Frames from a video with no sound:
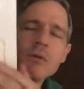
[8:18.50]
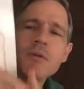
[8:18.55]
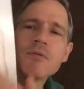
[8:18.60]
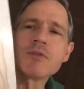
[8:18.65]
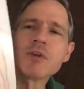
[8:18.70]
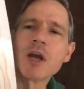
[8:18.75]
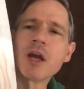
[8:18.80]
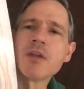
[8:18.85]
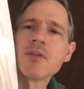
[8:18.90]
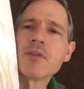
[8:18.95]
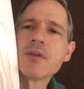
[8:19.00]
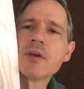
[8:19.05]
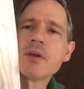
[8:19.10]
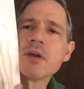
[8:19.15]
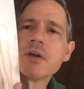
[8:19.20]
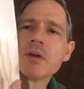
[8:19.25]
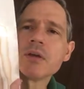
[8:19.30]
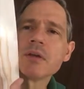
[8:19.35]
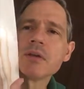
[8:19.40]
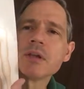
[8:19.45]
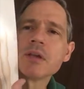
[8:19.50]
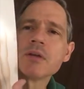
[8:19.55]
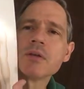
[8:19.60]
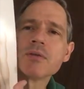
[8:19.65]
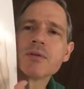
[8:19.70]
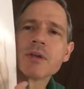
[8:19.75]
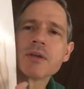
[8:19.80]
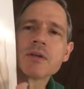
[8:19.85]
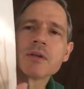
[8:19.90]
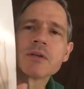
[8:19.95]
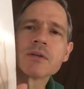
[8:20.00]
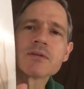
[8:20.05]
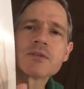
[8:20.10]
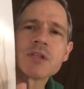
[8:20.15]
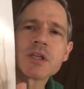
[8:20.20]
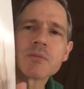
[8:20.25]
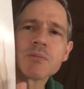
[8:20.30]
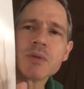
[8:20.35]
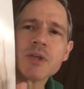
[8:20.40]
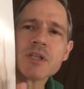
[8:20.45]
we've got the uh, little, their little
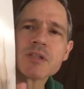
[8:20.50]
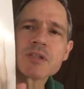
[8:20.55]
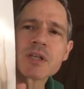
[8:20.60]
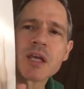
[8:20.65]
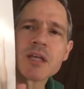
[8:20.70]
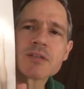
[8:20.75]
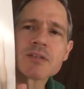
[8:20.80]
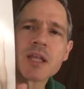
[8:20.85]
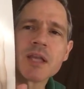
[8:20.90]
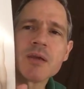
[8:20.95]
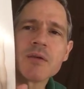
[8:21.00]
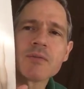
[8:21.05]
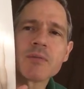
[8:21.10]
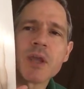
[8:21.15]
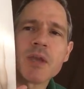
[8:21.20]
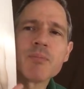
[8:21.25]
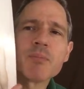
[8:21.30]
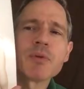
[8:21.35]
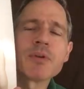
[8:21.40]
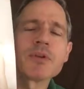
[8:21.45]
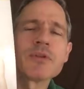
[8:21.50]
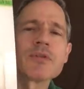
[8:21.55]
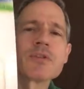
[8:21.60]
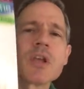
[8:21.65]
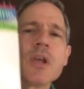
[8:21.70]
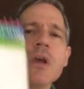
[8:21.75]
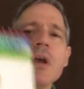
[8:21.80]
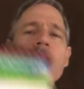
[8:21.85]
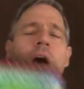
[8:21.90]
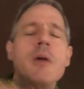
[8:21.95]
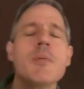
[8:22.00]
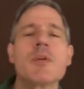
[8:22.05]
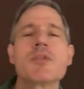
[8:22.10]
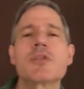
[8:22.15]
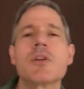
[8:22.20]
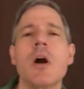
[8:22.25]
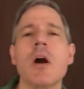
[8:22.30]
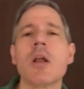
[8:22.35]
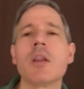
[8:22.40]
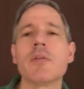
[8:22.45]
chickpea size. They they produce
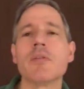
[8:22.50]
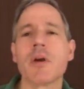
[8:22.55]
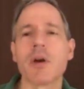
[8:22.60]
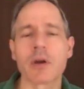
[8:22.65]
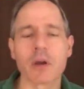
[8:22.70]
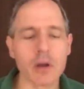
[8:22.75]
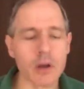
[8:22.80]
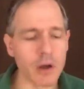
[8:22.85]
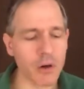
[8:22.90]
almost all of our